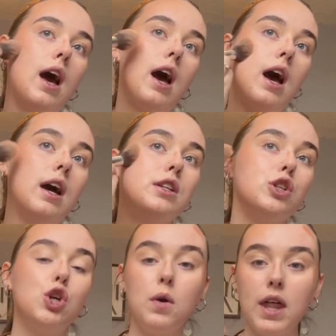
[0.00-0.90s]
And a
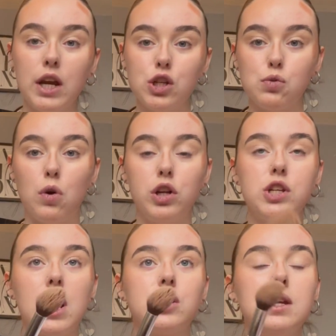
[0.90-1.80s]
show that I just watched
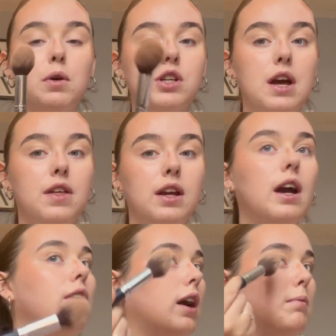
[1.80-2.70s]
actually, which I think I
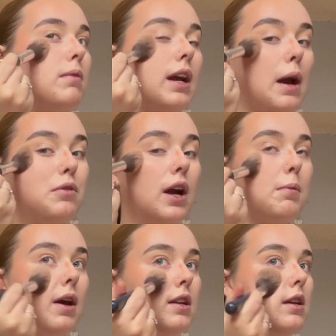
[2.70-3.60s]
would
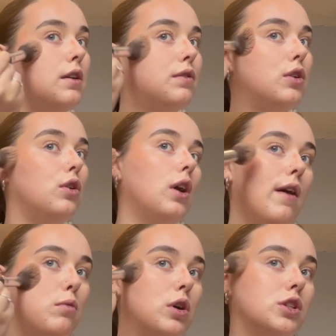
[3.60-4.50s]
recommend if you
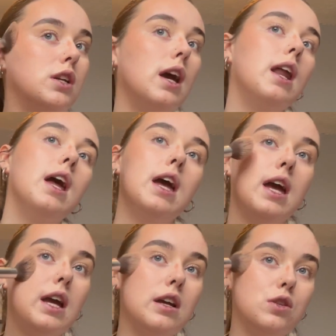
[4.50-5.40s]
haven't watched it yet,
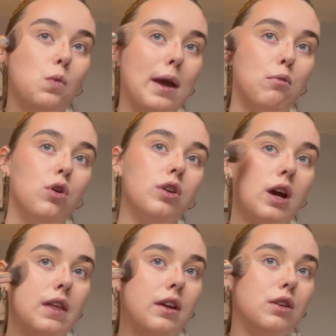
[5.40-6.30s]
is Wayward.
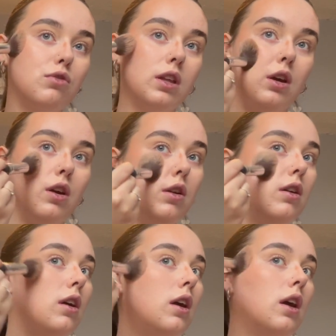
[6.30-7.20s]
I think it's really good.
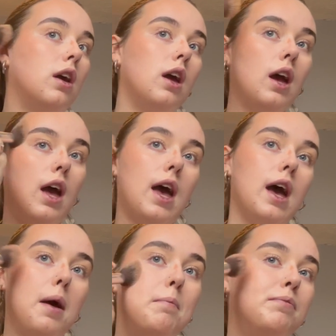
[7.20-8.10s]

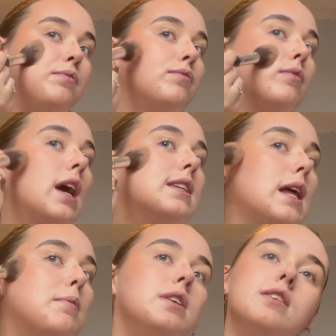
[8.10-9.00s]
It's a
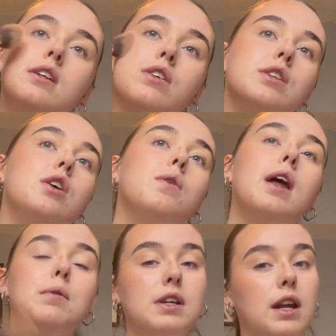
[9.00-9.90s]
limited series though, and
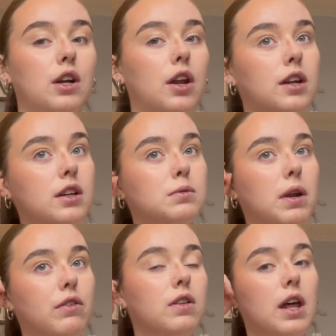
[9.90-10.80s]
I was kind of gutted because when
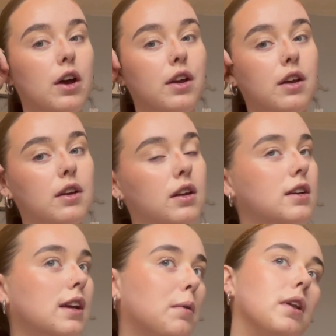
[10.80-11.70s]
I found that out,
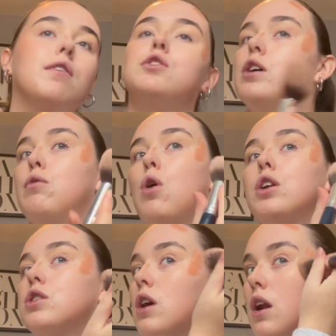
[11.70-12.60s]
because I would love to have
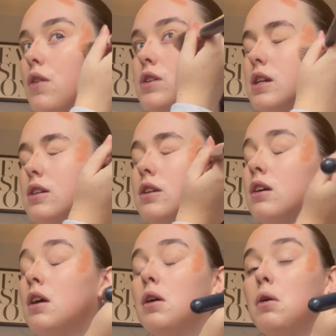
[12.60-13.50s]
watched another season.
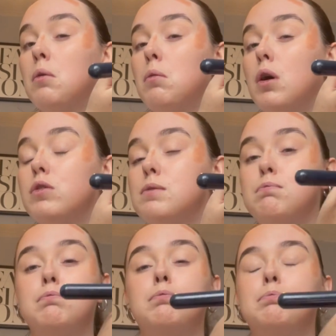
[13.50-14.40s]
Well, just
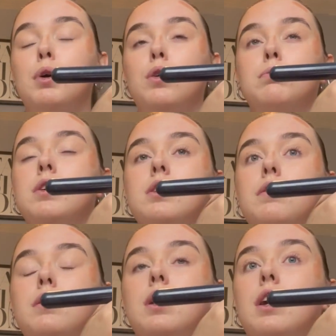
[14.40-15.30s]
poke myself
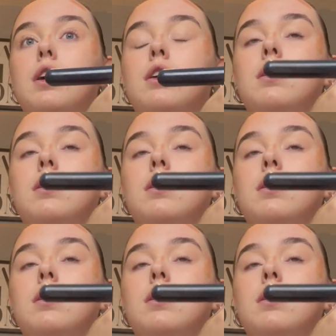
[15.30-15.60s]
in the eye.